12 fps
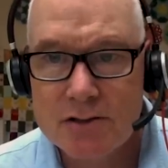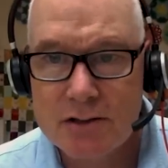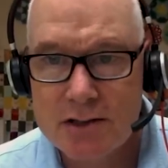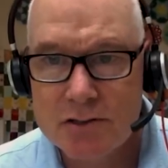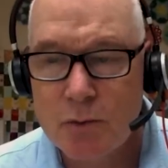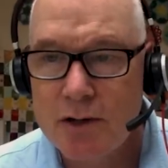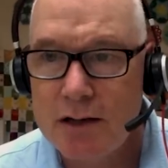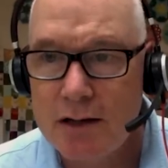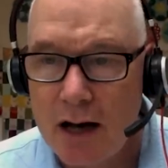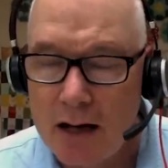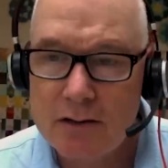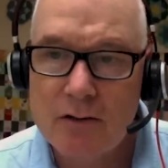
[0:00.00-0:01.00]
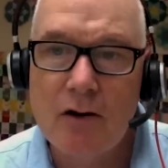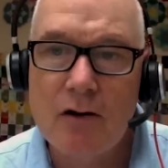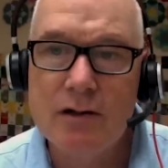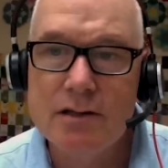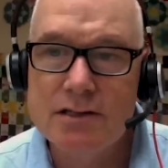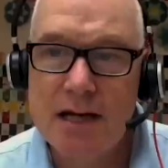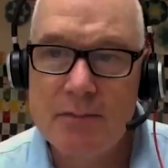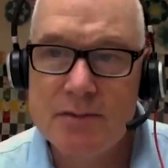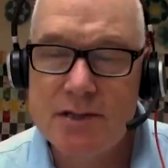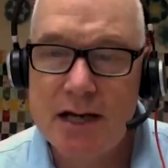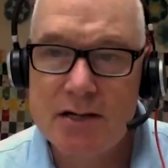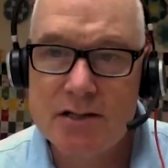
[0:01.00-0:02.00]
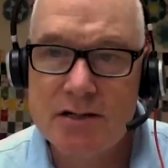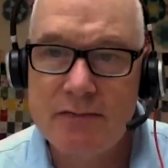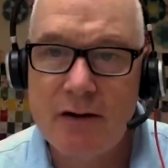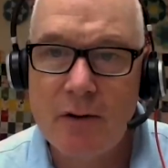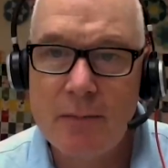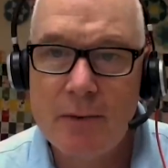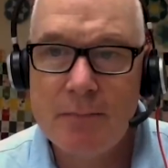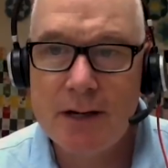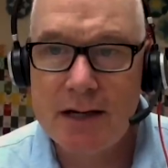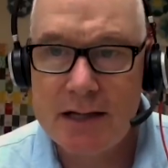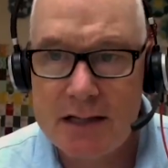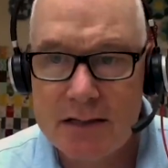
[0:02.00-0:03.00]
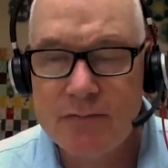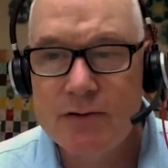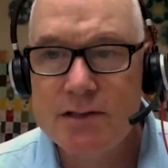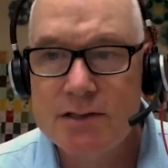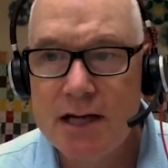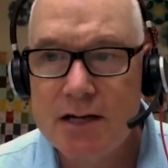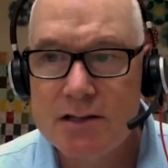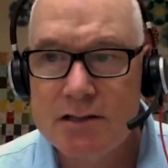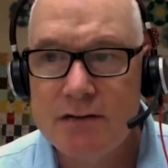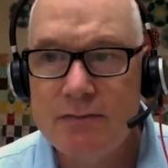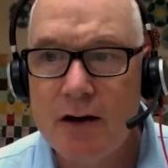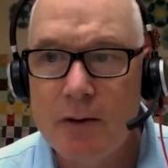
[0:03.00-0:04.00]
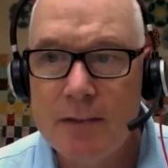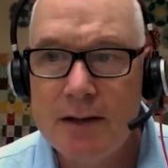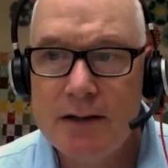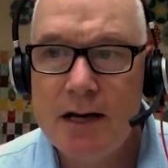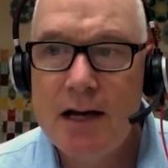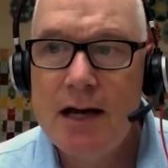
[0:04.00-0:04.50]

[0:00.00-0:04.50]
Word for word: So, these were not all in the same stages of development, but in different stages of development